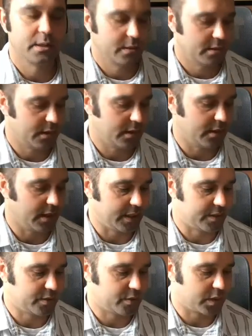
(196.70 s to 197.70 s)
then the
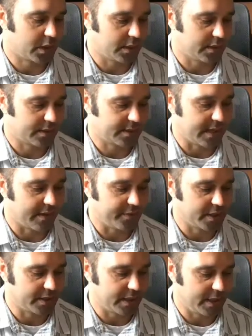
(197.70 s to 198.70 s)
next string is
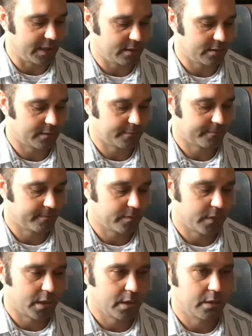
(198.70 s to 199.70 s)
7, 10,
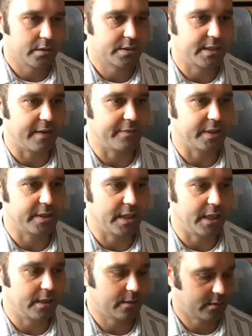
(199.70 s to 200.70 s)
7,
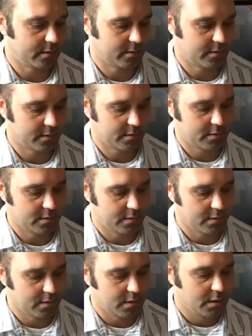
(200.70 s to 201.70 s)
10,
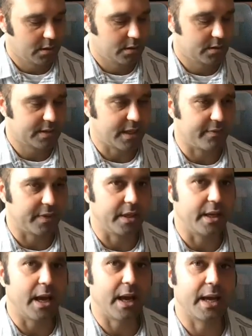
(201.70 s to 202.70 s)
7,
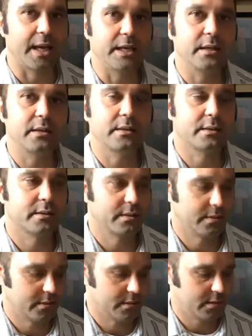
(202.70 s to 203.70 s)
9,
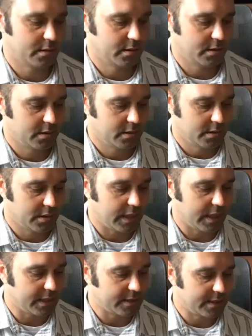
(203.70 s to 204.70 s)

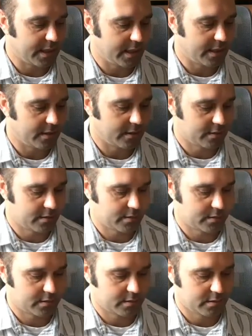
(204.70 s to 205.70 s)
8, 10,
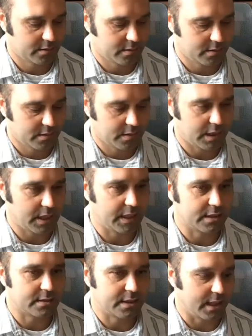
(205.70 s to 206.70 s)

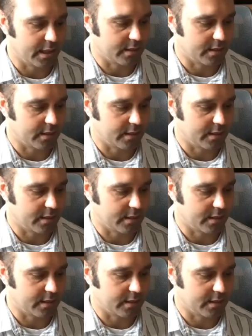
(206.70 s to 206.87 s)
8, 10.